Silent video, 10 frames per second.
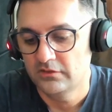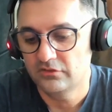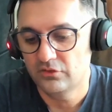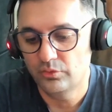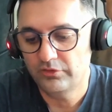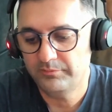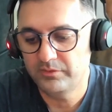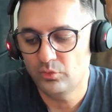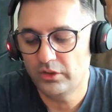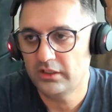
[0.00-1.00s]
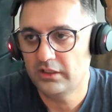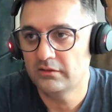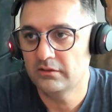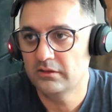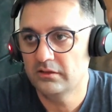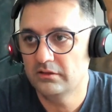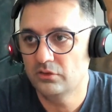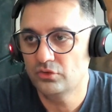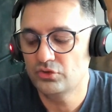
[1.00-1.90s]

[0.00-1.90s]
So we've been working, the